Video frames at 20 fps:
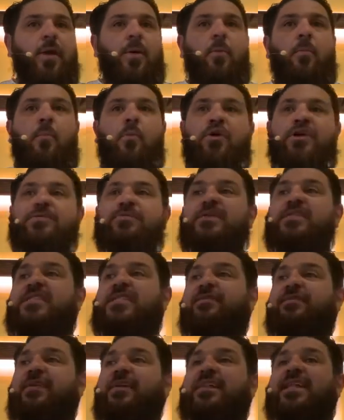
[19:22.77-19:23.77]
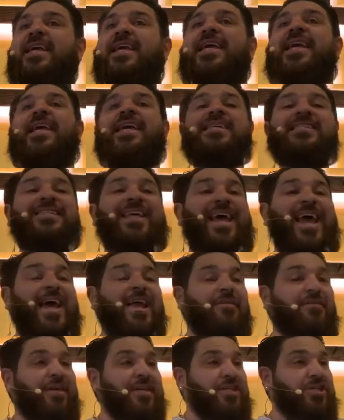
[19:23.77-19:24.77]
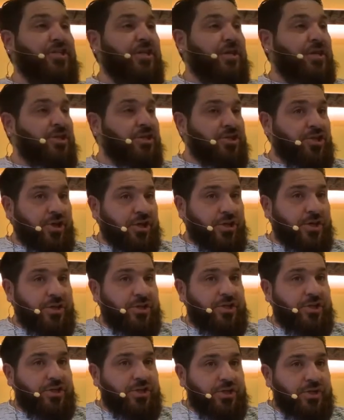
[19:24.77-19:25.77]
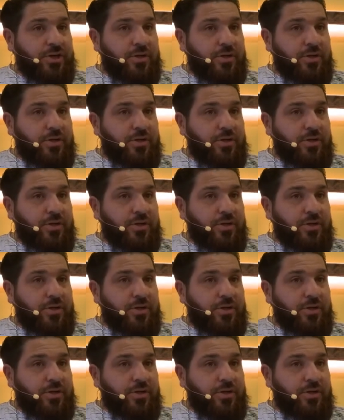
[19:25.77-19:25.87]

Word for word: More specifically, he is the head of his church.